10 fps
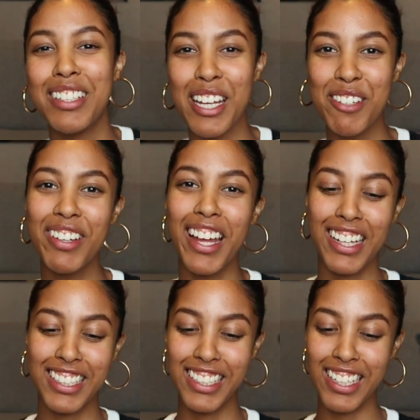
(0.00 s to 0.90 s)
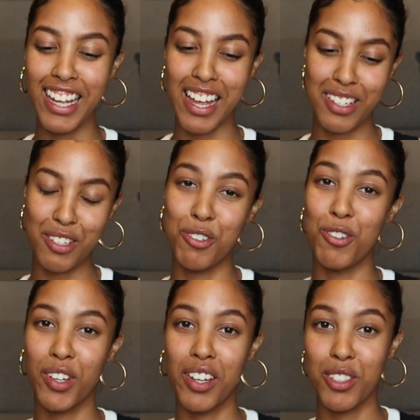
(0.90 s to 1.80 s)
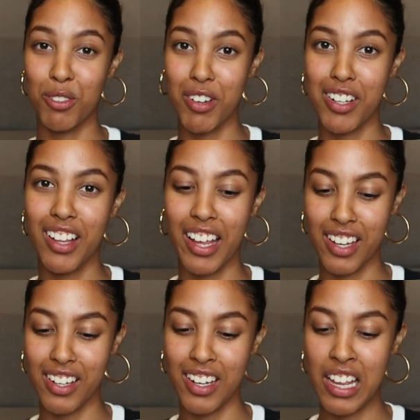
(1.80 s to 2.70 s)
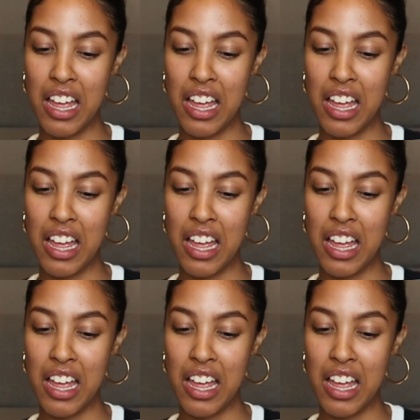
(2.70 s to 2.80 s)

neighbor actually has a Yorkie as well, and